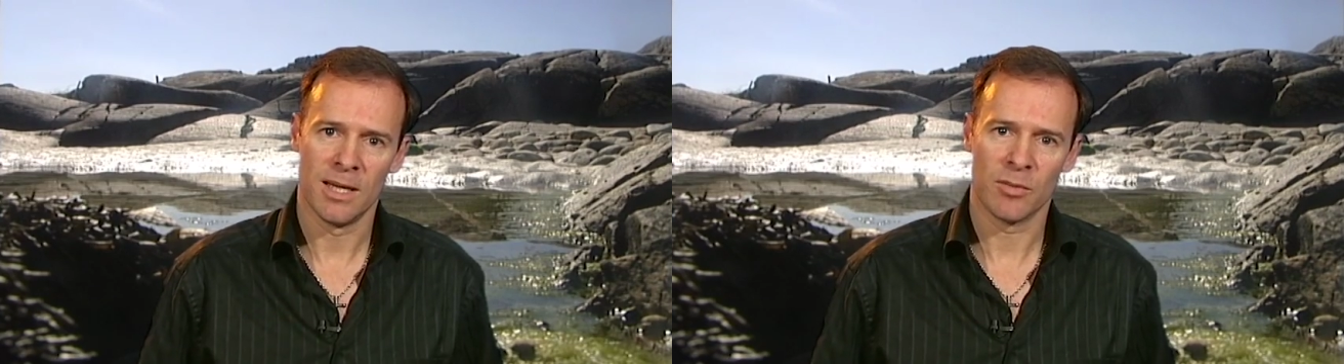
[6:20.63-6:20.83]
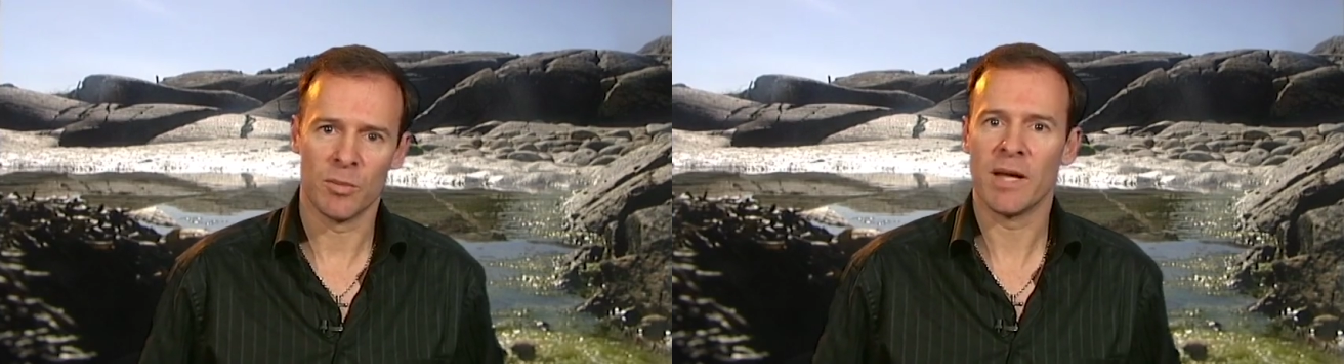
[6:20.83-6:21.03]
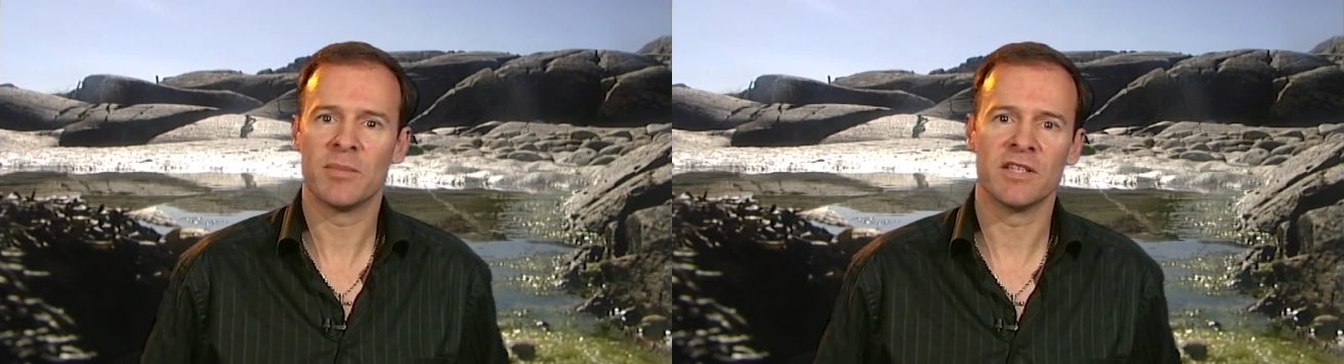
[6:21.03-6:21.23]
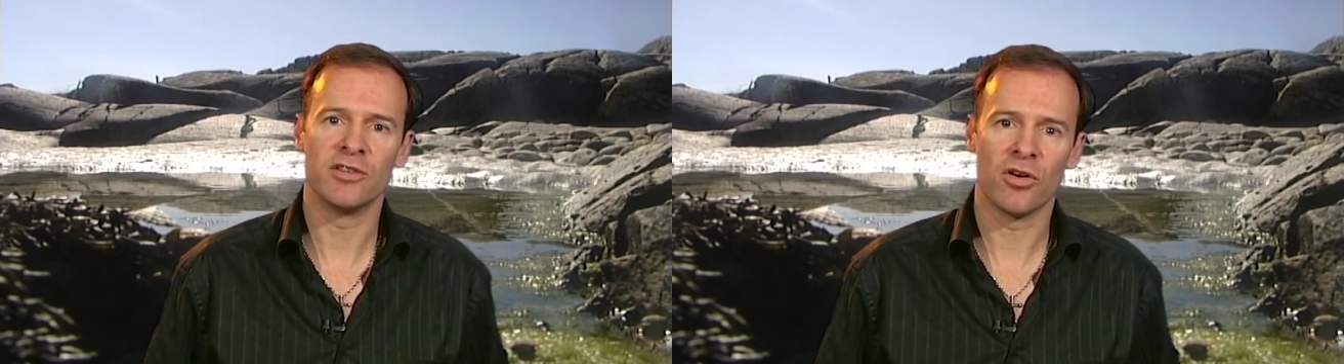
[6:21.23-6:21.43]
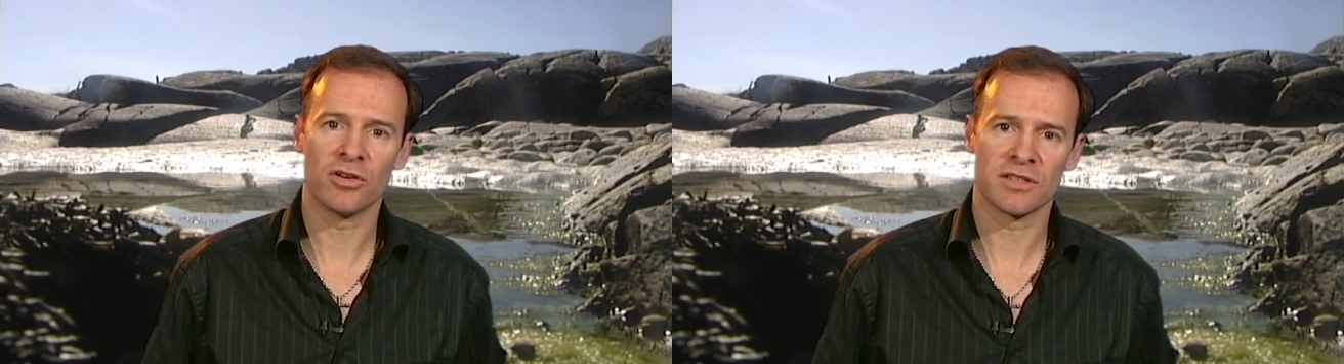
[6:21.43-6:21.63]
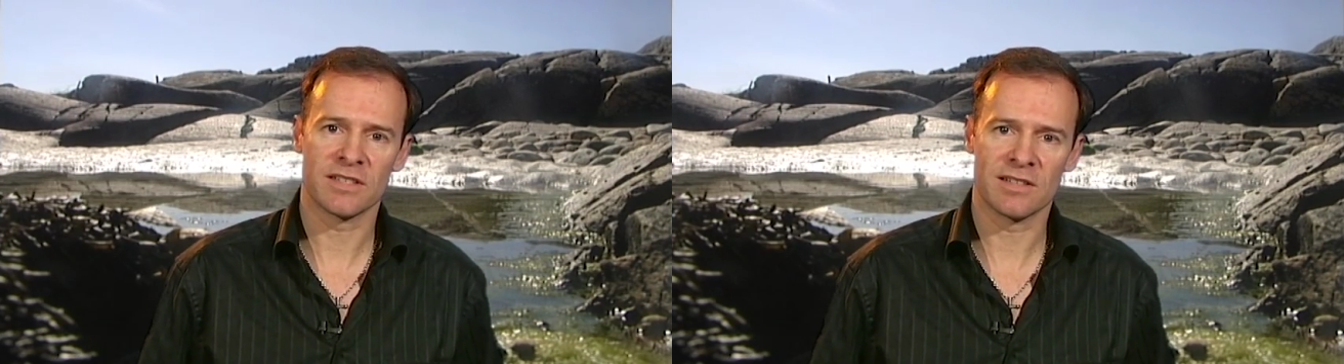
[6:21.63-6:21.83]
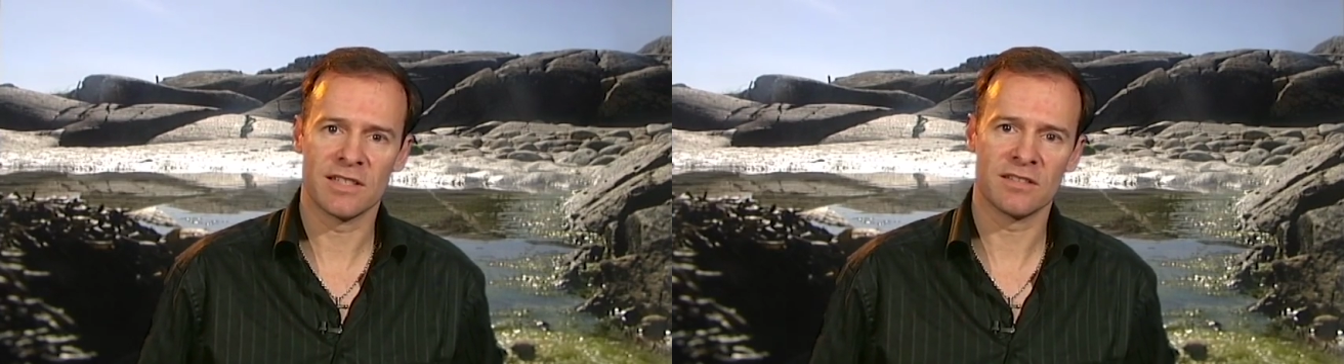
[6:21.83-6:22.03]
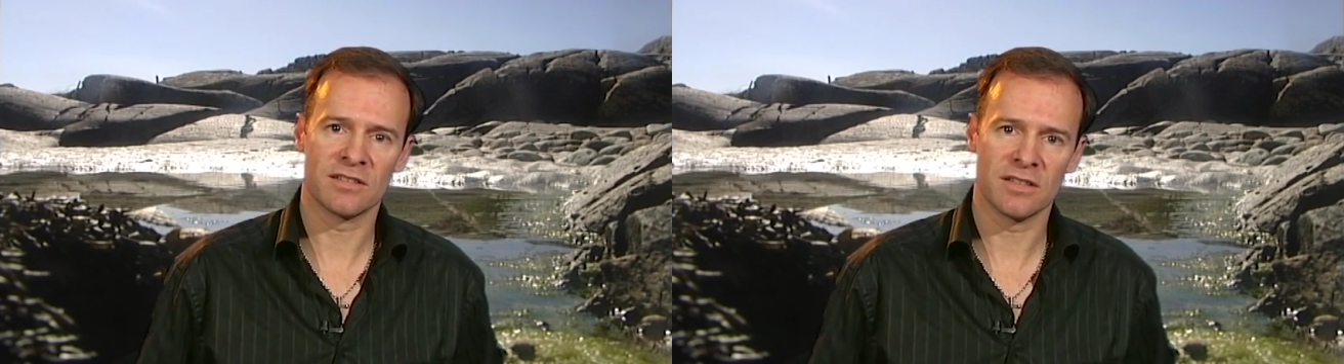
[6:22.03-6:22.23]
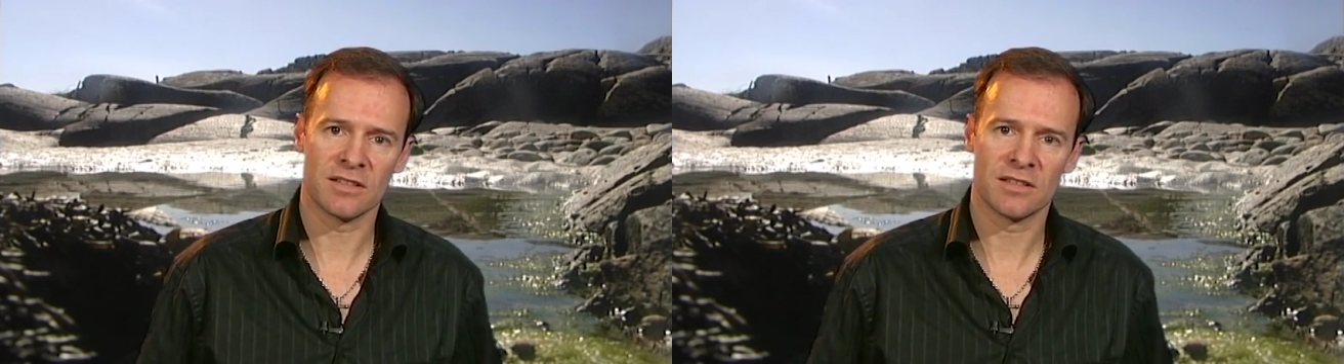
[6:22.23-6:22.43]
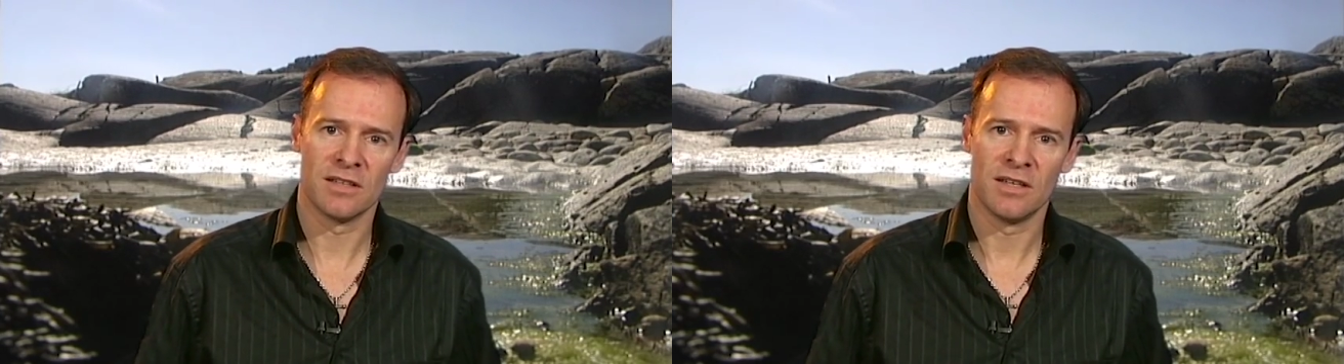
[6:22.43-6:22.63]
but maybe the daughter that's listening to
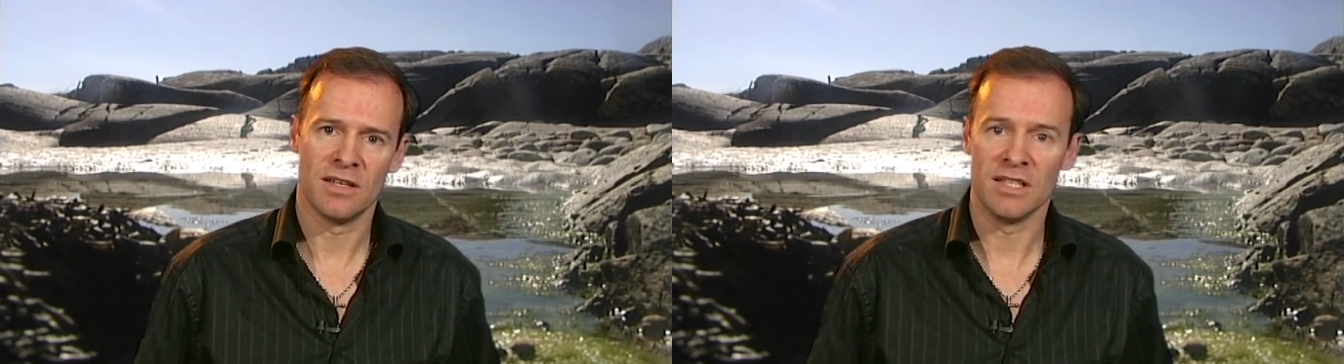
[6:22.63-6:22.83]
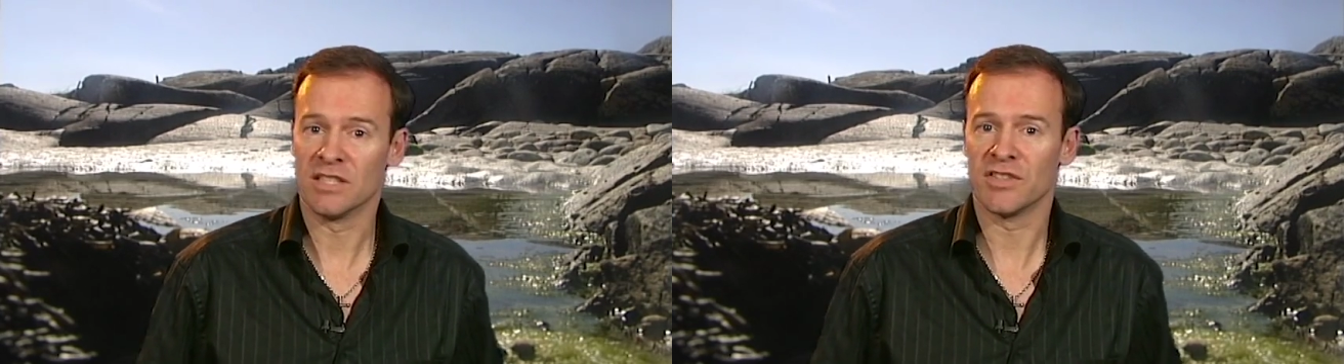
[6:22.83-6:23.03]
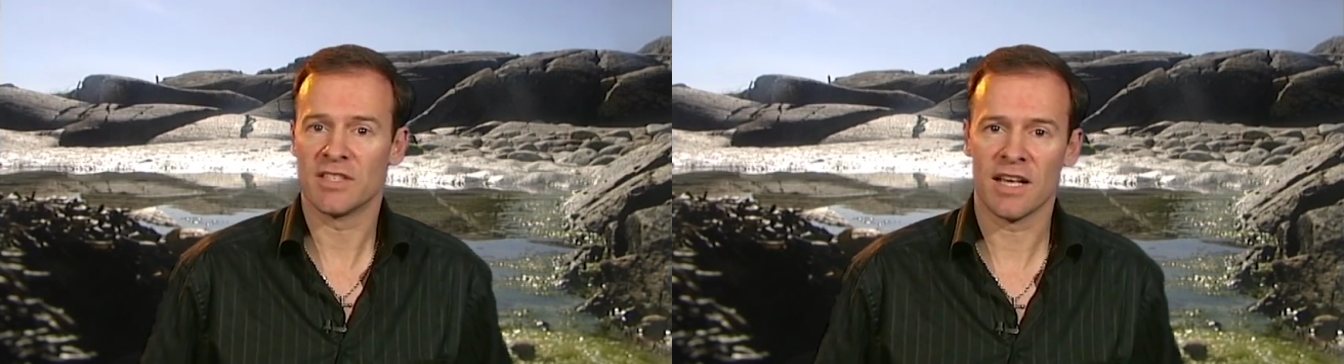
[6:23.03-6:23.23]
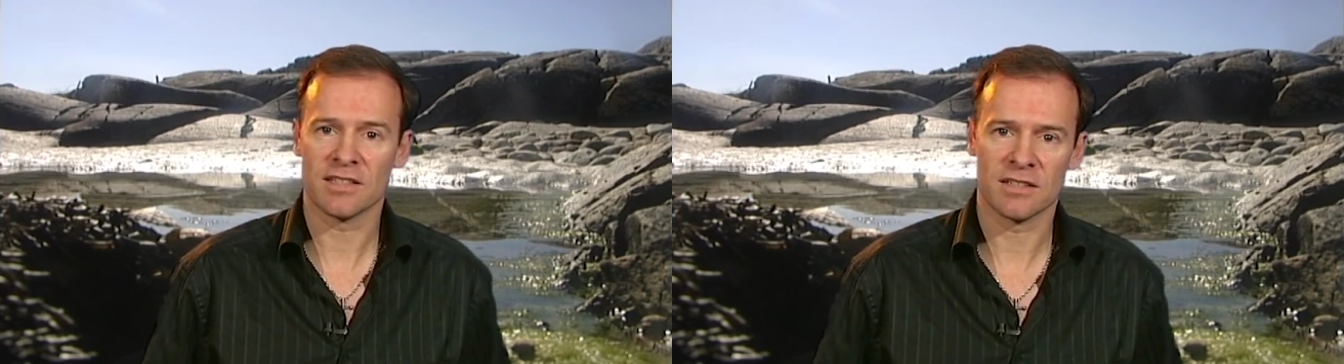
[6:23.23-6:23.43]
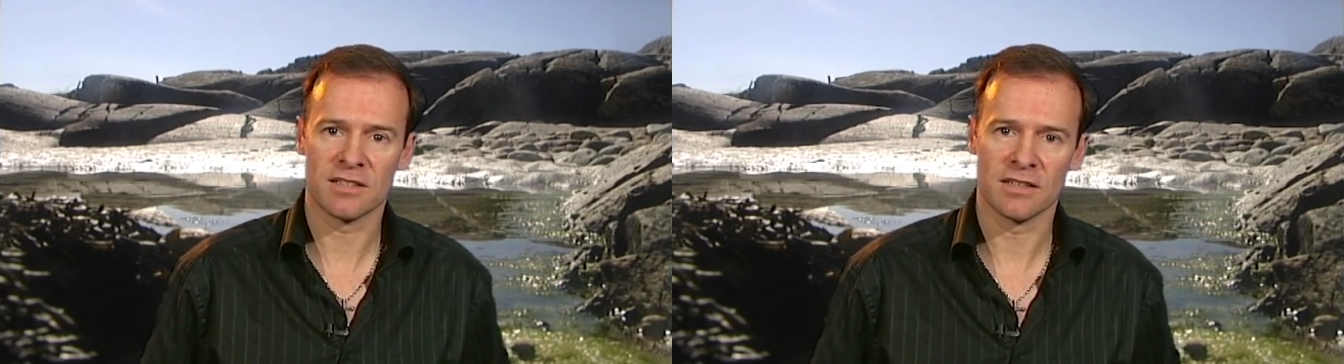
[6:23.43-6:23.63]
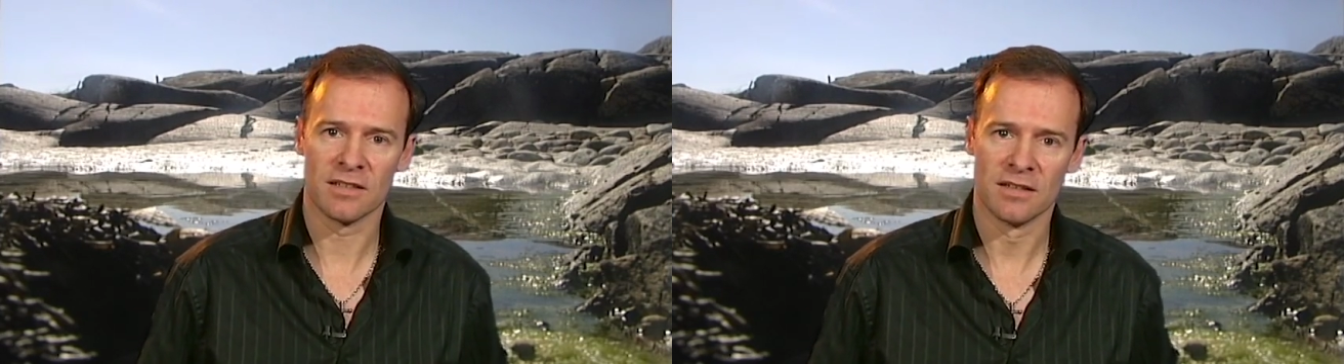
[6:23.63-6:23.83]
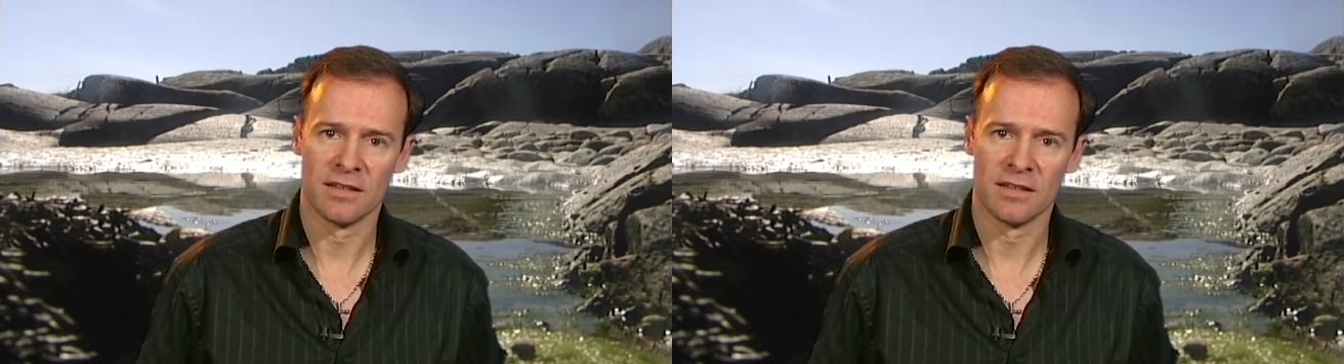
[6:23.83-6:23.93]
this is a fantastic singer,